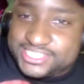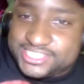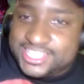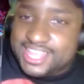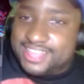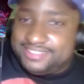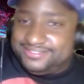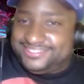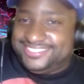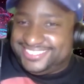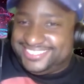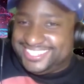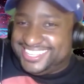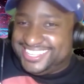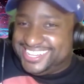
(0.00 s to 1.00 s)
Changed his
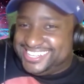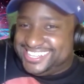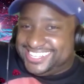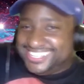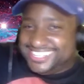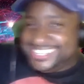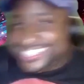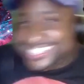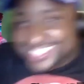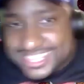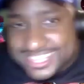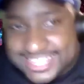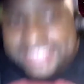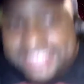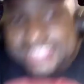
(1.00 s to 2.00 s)
whole shit up.
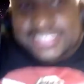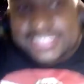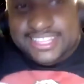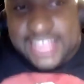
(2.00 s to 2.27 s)
He had to